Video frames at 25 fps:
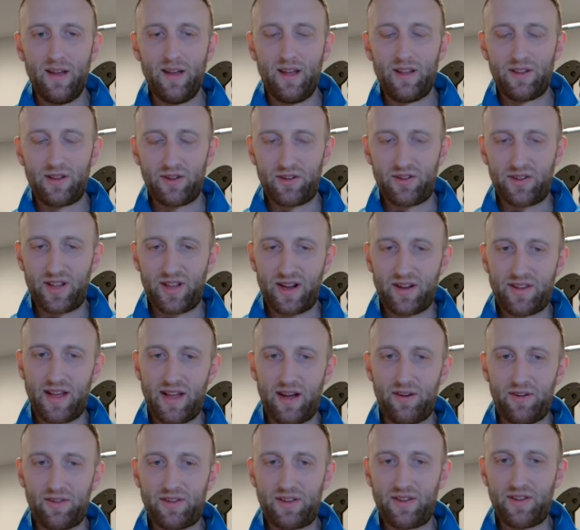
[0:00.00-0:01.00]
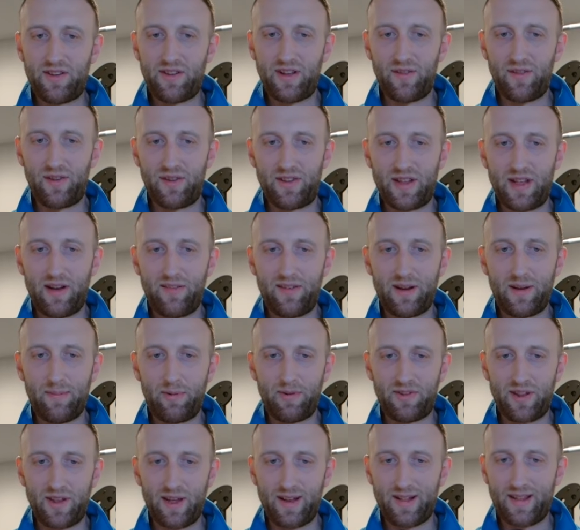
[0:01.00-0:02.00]
So 6 ounces of a
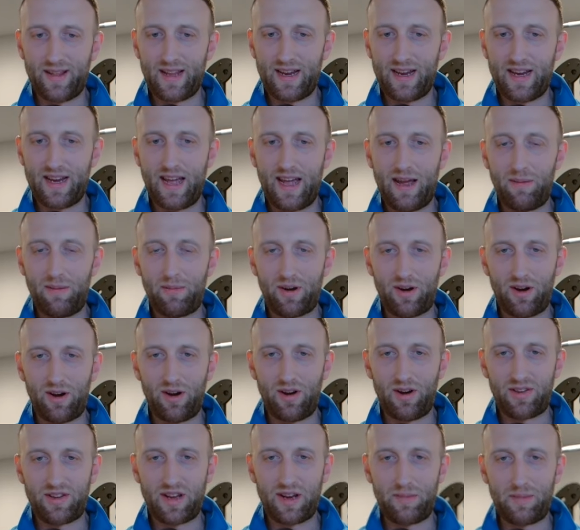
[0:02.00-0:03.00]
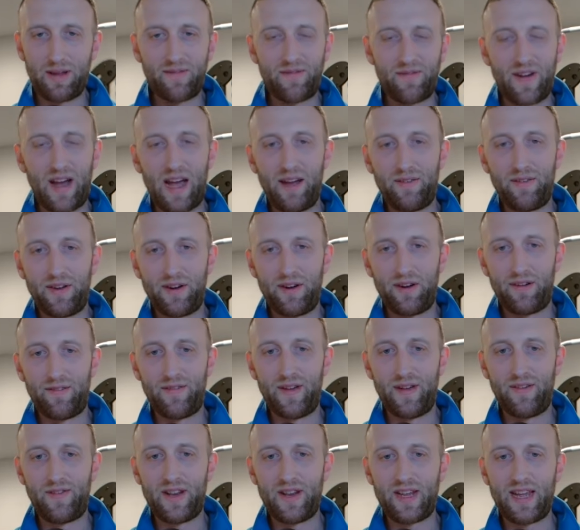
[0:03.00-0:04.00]
70% lean hamburger is going to be
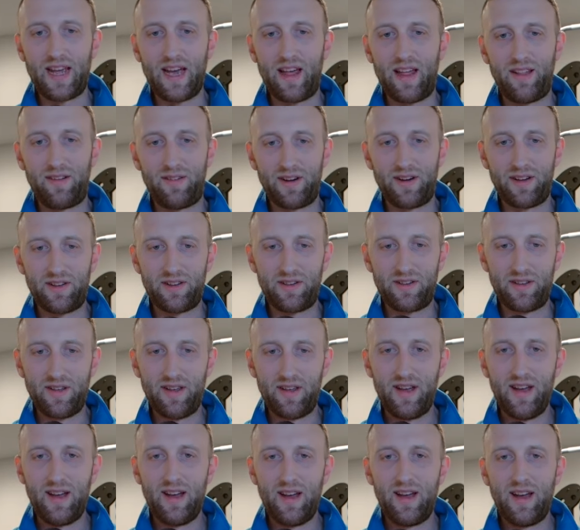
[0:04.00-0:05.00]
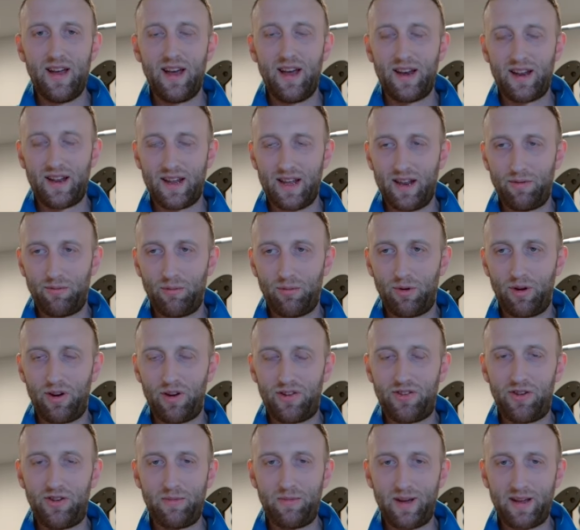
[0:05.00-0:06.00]
550 calories. And again, we're
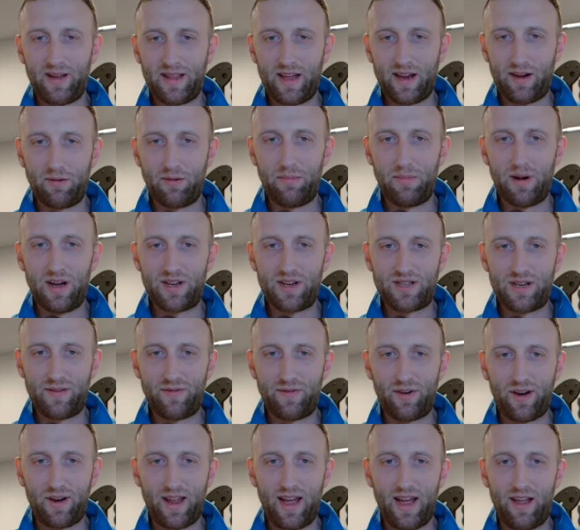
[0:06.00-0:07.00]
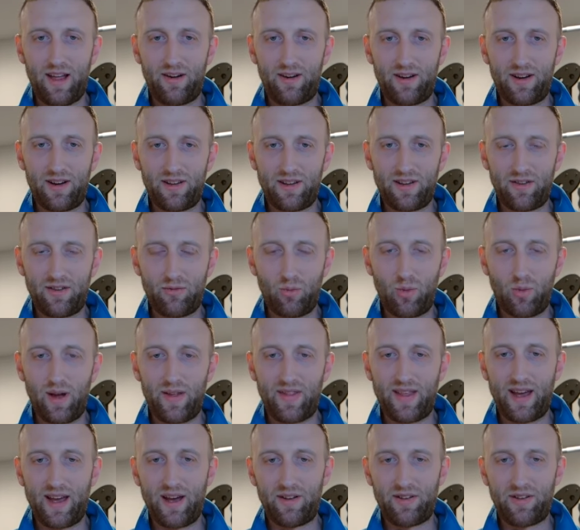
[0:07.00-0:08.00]
assuming that your budget for calories is
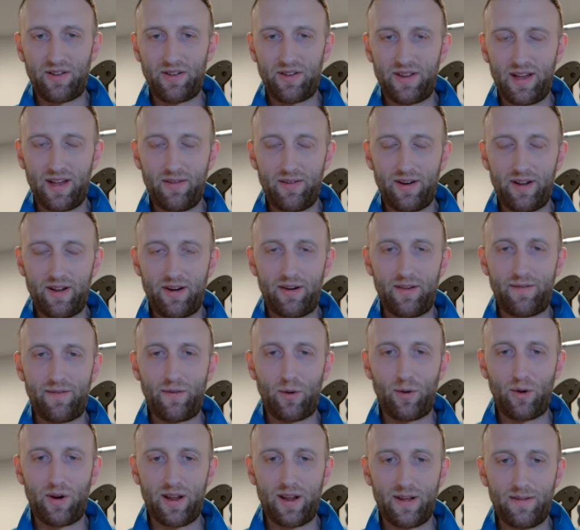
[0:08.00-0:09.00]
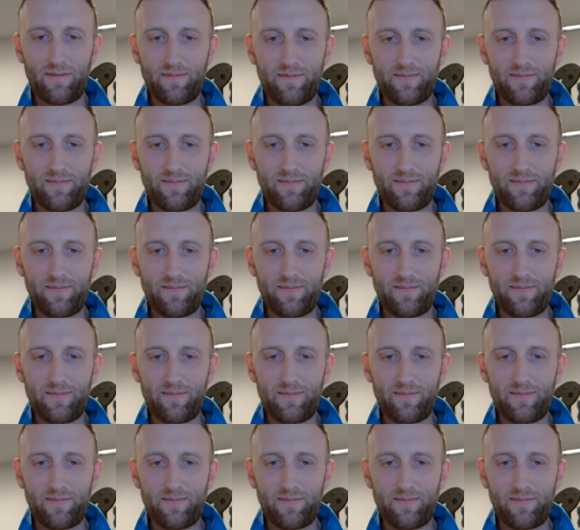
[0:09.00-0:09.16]
1,740.